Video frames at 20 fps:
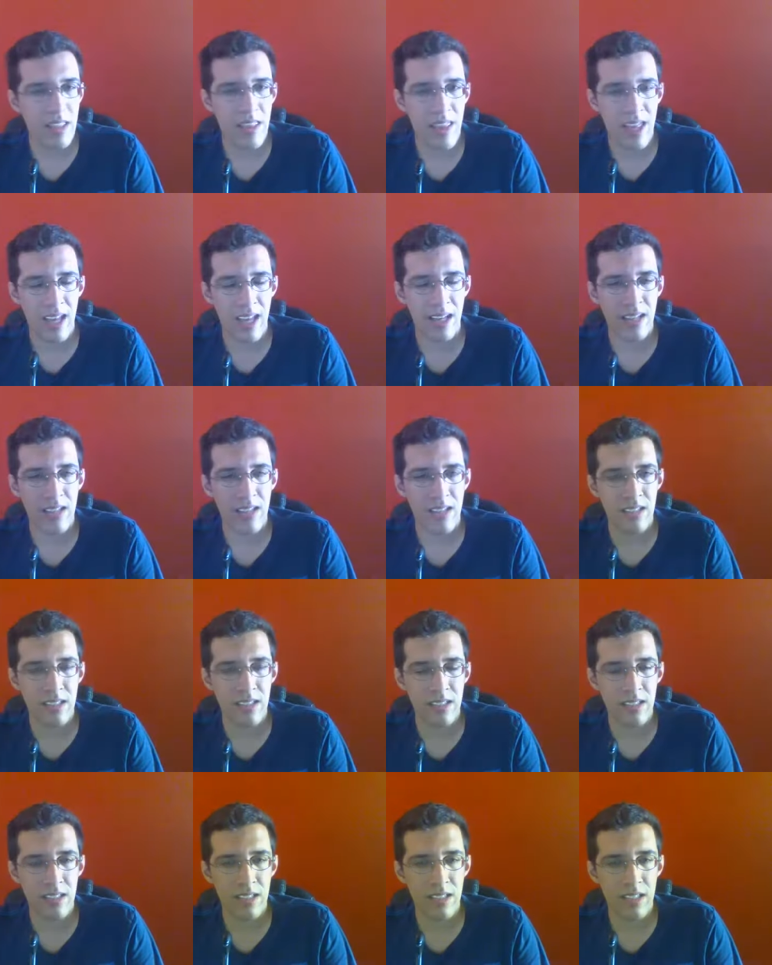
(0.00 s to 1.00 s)
than
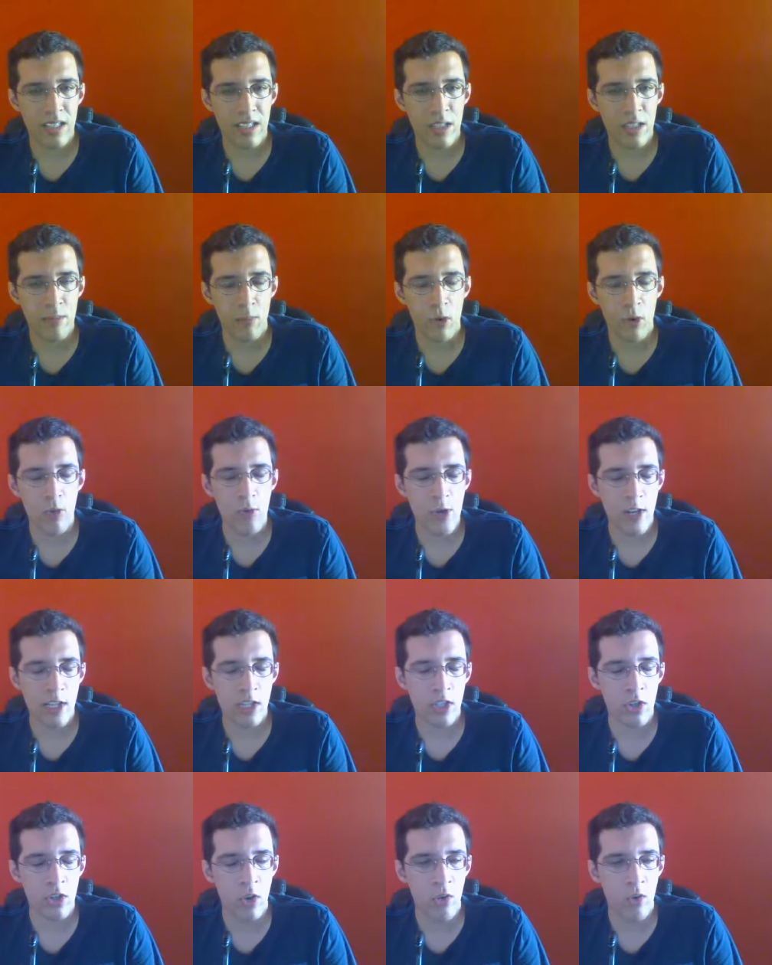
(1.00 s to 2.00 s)
uh, it's more of a
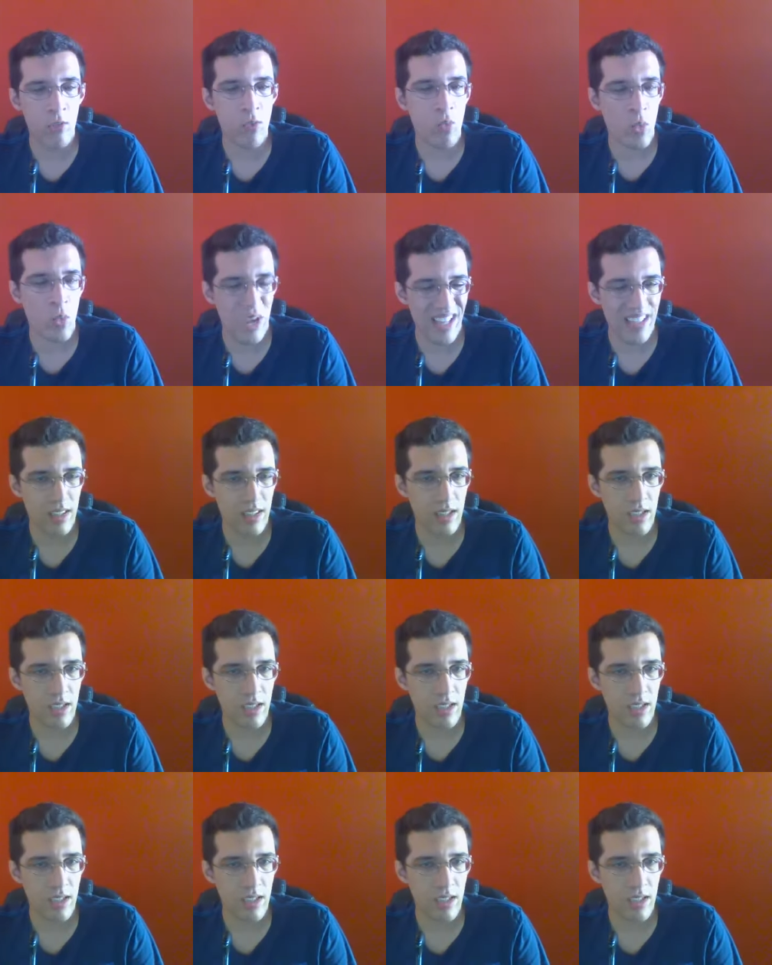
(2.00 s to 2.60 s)
question of wit